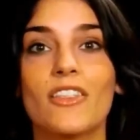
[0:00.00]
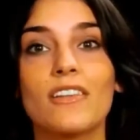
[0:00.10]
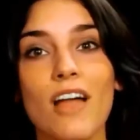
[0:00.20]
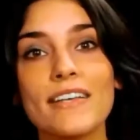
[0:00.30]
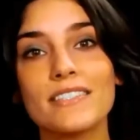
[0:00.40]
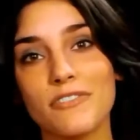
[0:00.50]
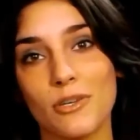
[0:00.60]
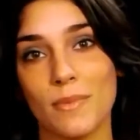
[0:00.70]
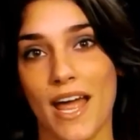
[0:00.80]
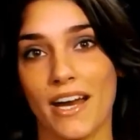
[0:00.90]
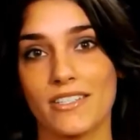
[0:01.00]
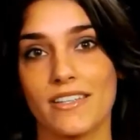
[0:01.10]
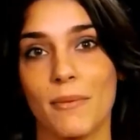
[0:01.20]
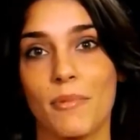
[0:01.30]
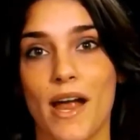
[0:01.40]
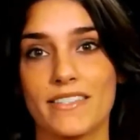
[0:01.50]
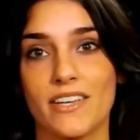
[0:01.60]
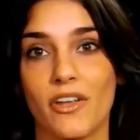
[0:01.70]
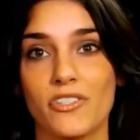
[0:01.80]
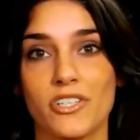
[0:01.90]
The laws of human action that
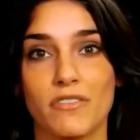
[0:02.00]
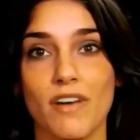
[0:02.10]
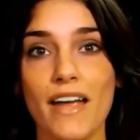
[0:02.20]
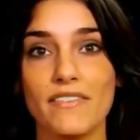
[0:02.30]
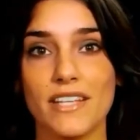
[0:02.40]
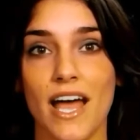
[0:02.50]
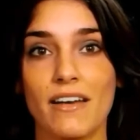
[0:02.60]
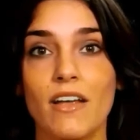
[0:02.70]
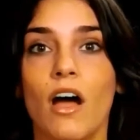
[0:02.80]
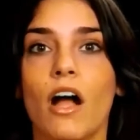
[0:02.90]
praxeology arrives at